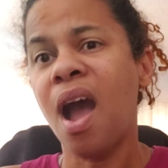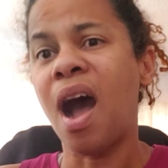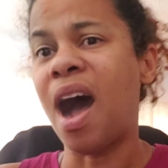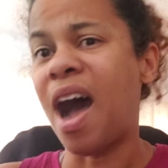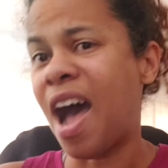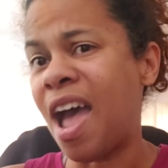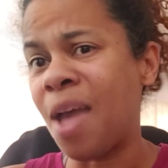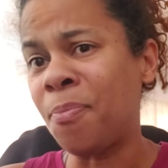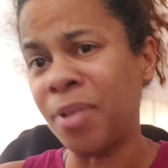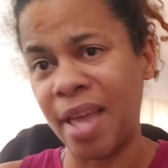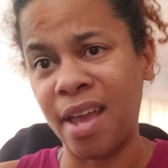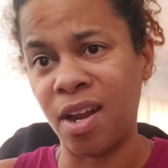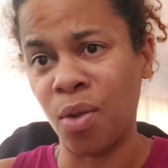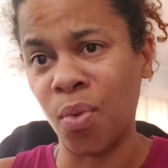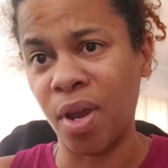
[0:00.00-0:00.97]
I
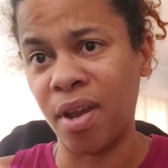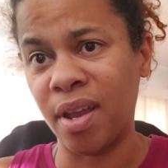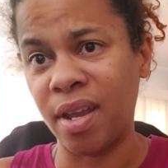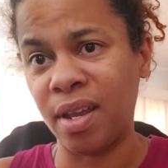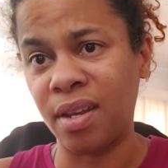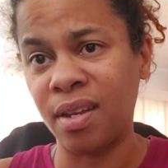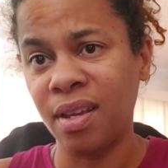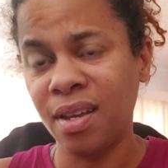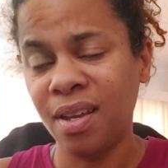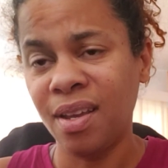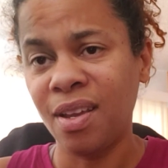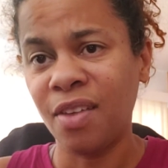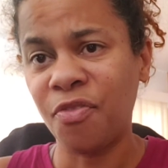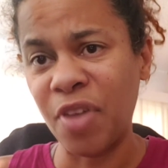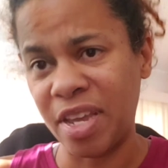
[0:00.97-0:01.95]
plan on wearing
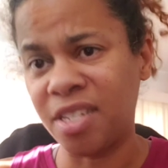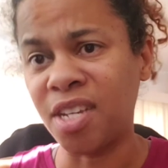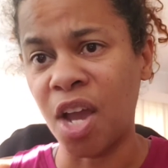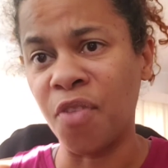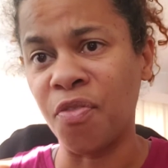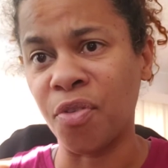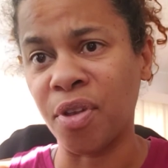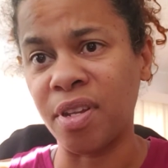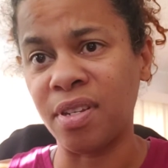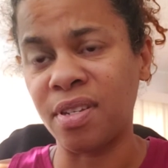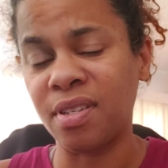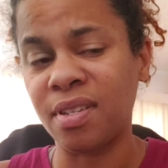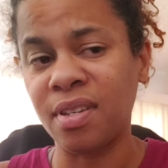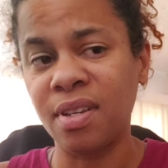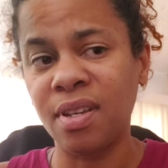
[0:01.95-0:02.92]
face
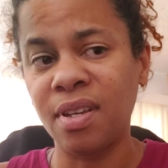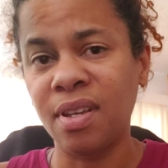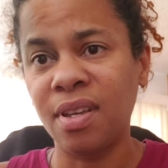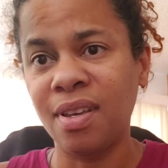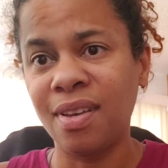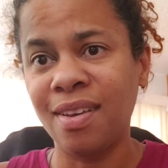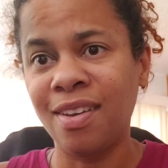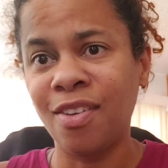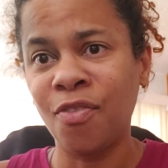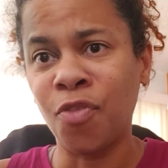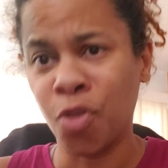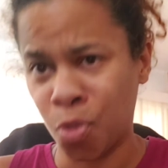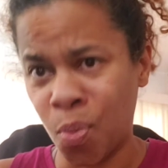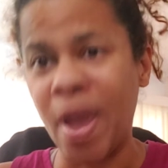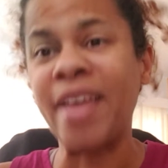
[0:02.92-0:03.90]
coverings
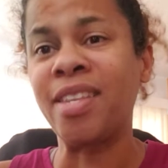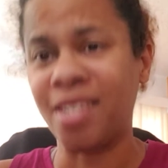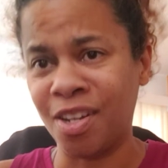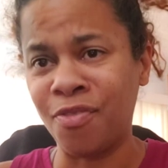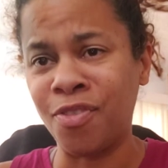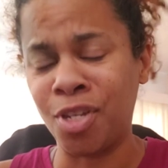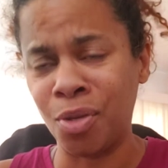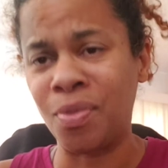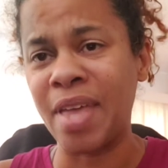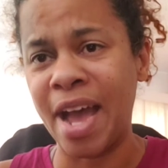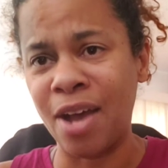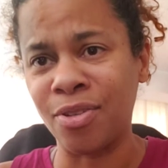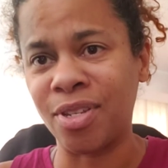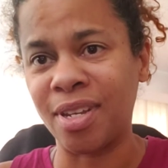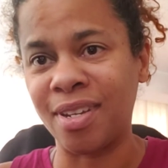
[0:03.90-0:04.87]
for the rest of
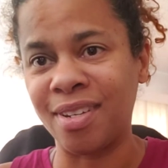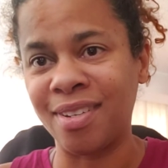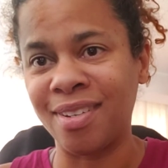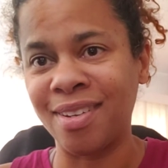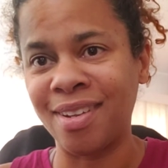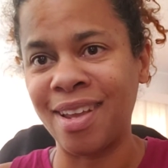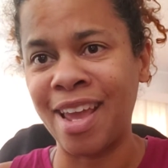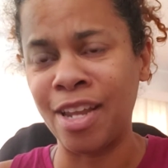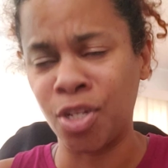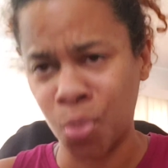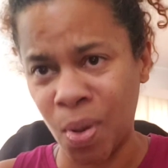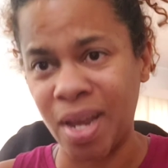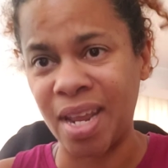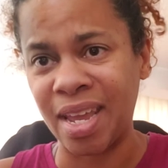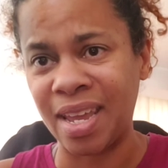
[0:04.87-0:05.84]

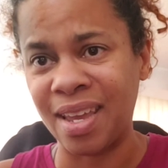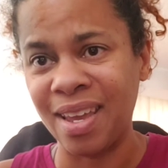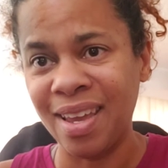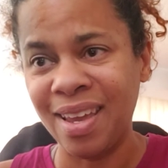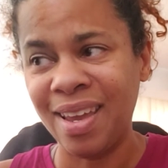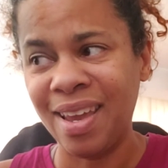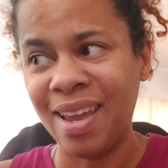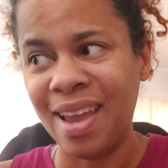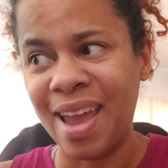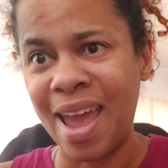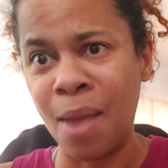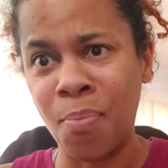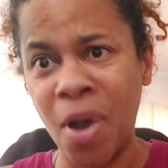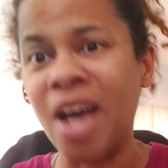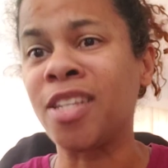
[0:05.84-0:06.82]
2020
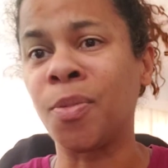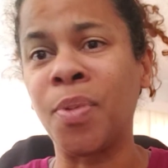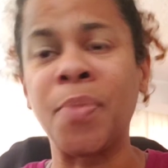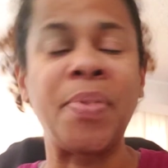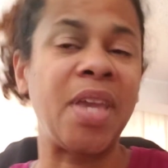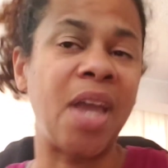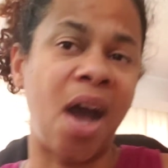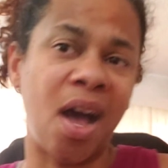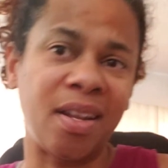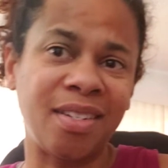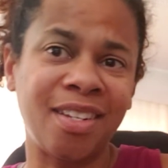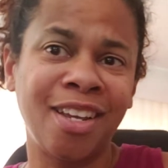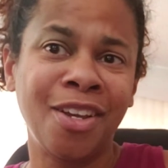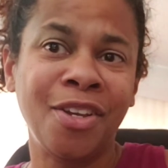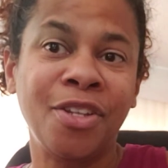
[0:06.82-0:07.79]
and possibly beyond.